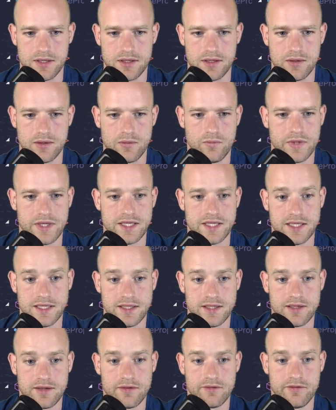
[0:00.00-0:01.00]
We
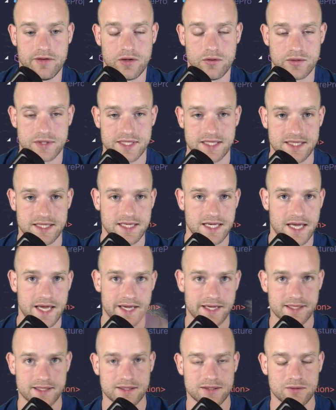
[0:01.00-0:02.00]
need velocity
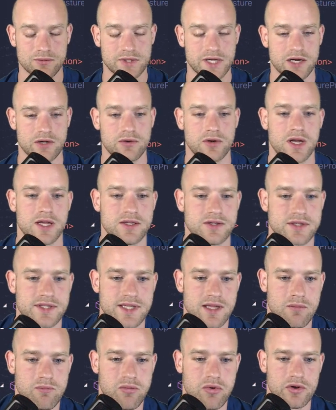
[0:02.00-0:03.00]
x to calculate the
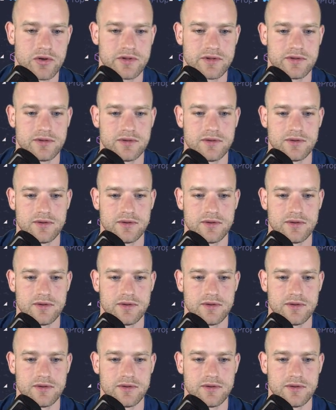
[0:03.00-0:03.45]
snap point.